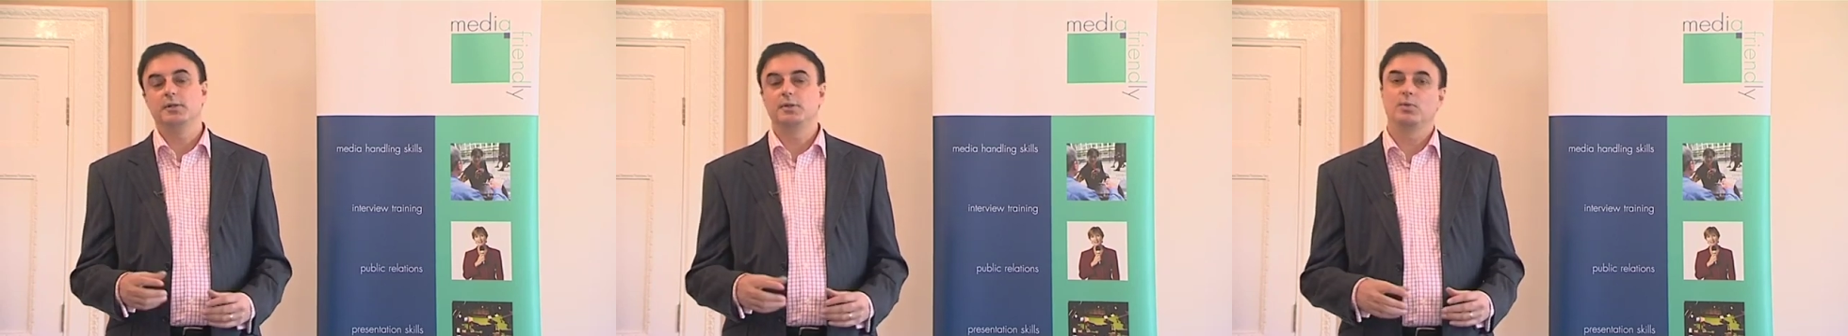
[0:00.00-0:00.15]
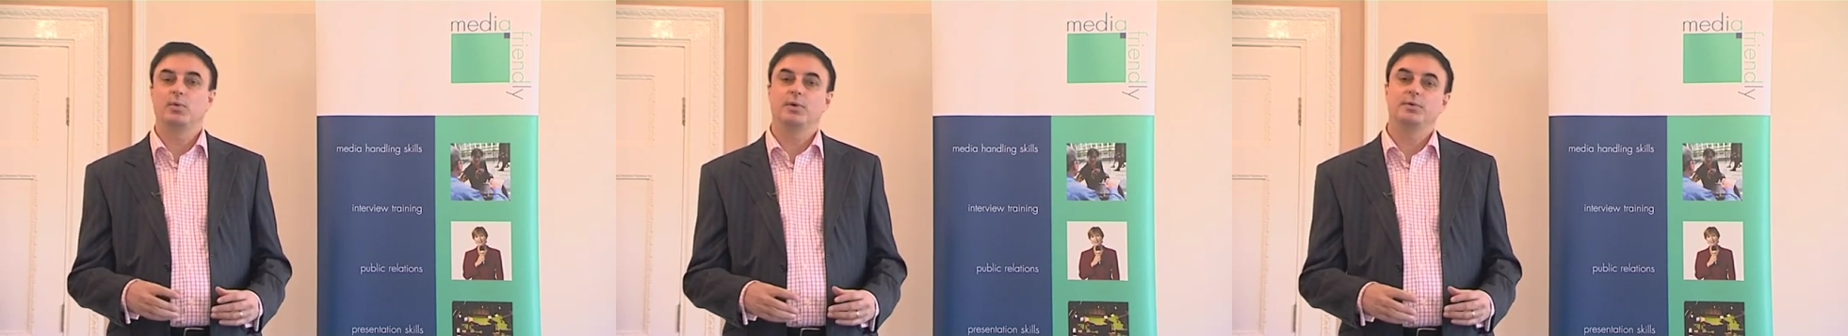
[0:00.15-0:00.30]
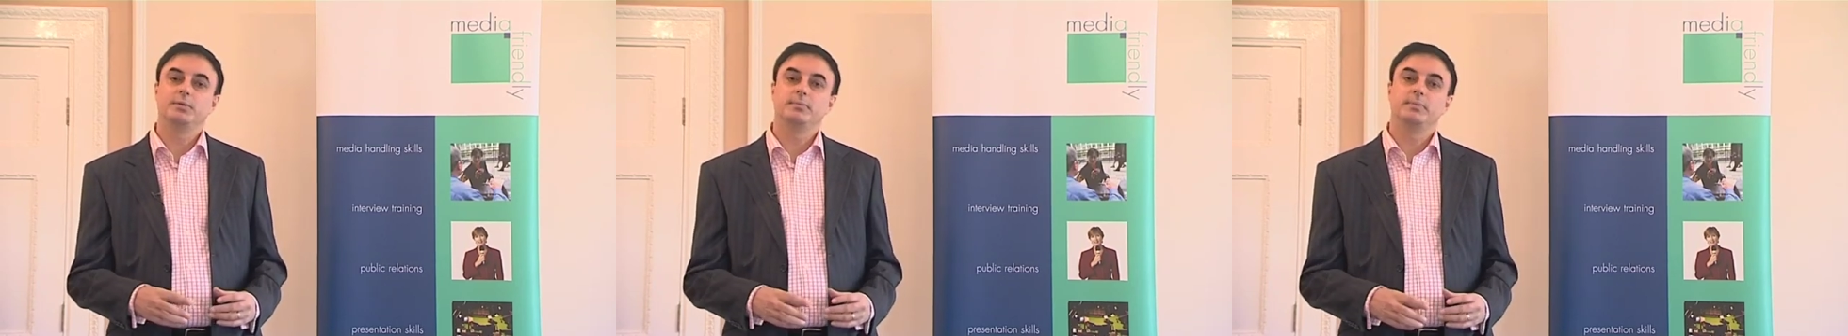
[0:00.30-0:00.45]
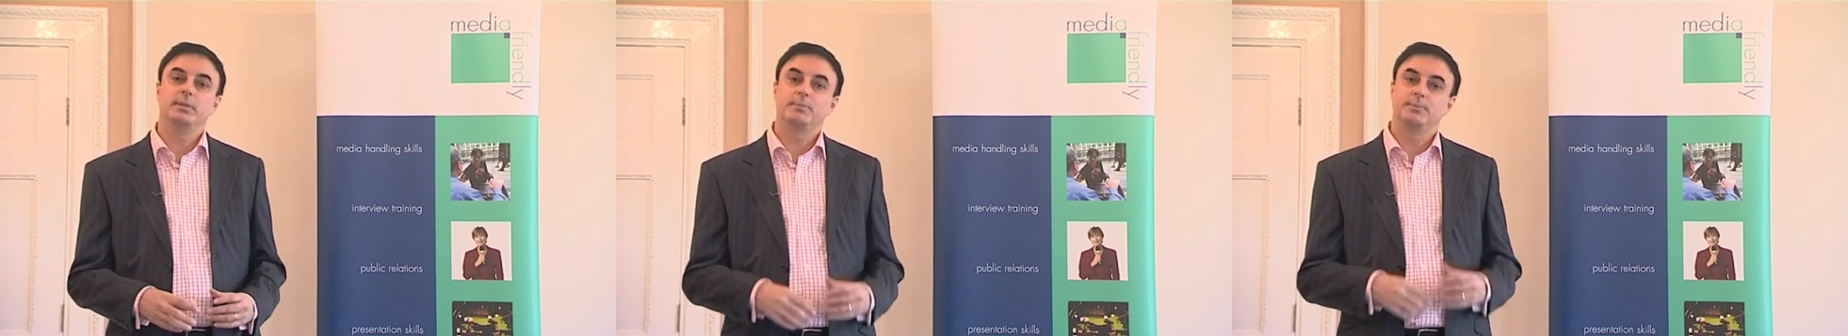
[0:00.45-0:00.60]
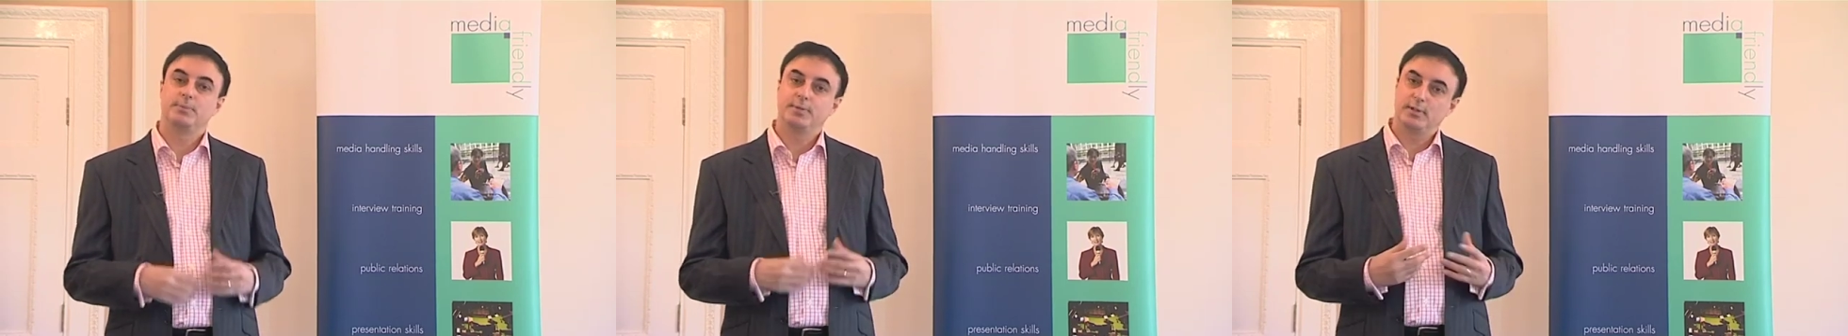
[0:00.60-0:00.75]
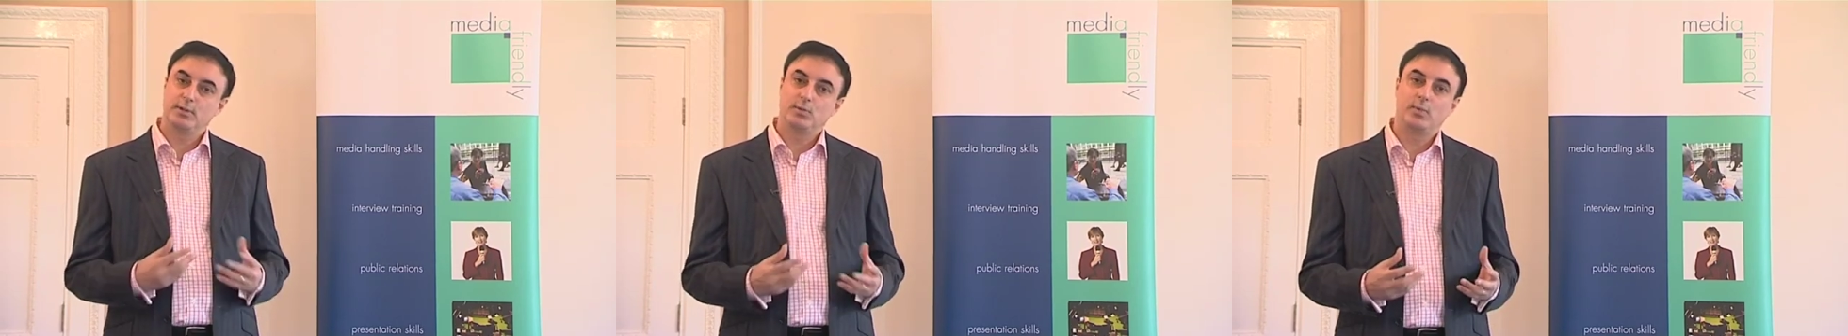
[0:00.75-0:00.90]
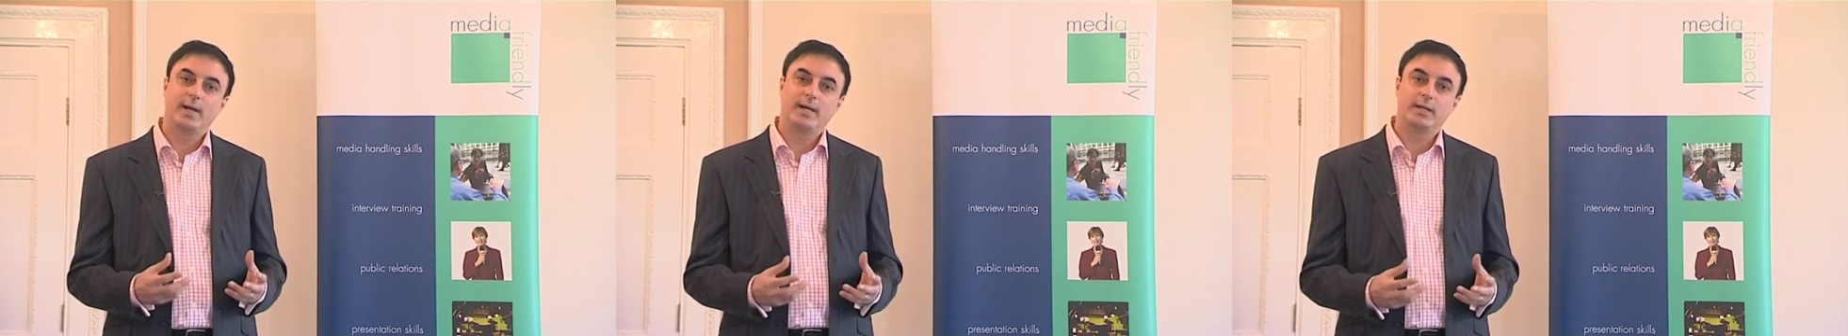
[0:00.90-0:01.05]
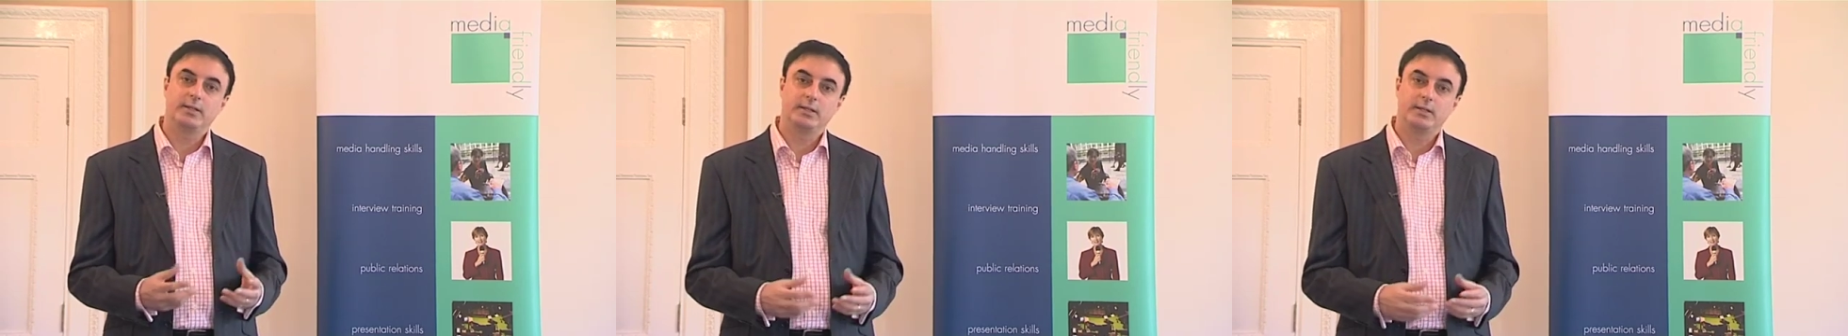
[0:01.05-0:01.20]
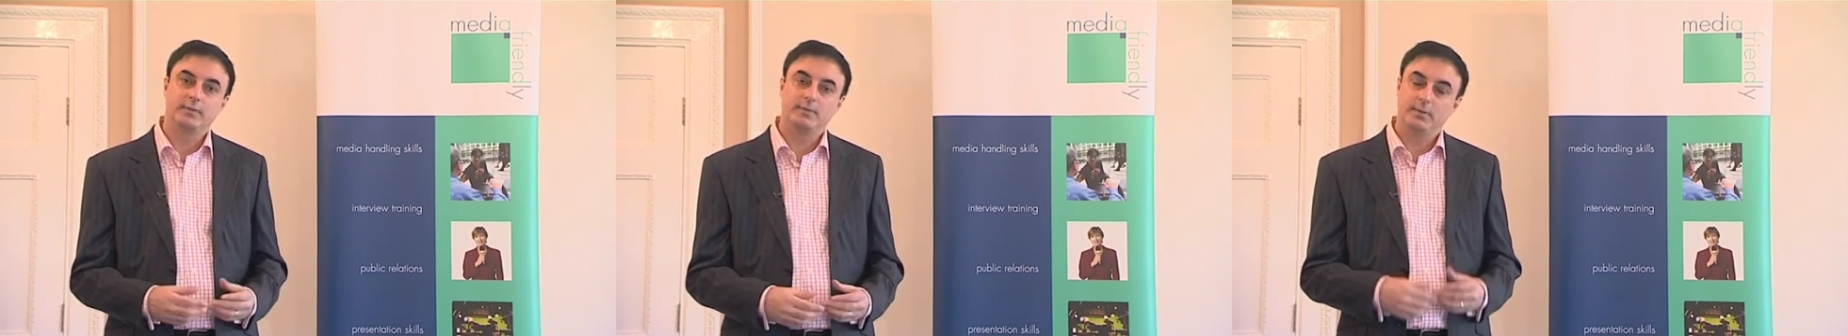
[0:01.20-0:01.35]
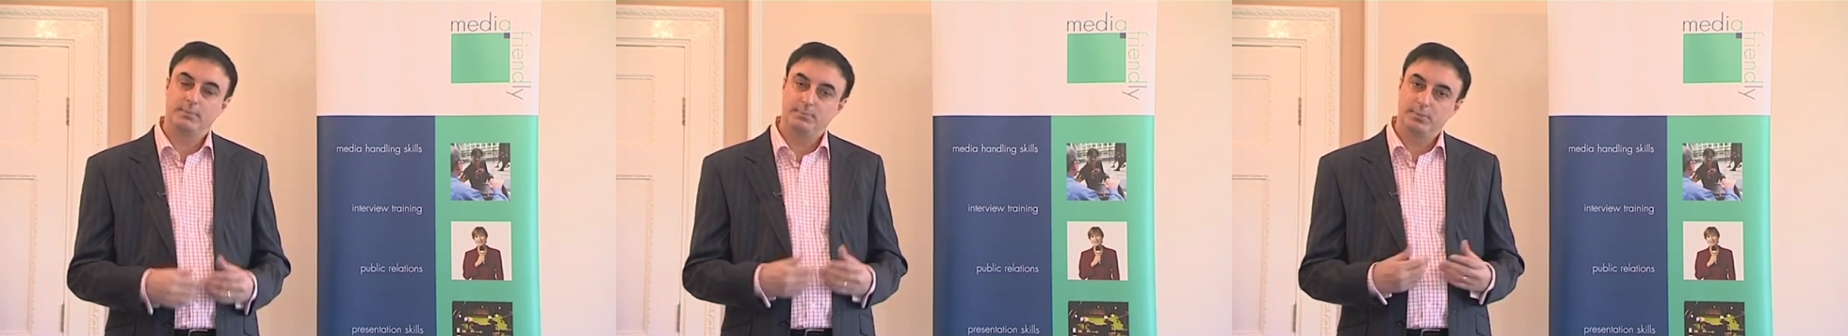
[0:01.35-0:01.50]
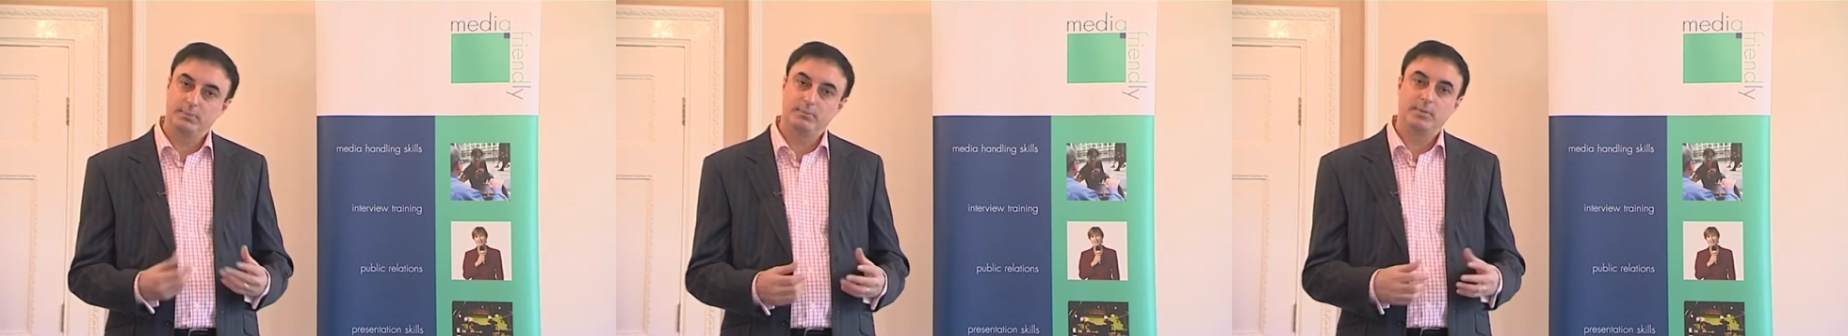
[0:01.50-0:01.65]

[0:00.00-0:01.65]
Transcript: and you want to be proactive and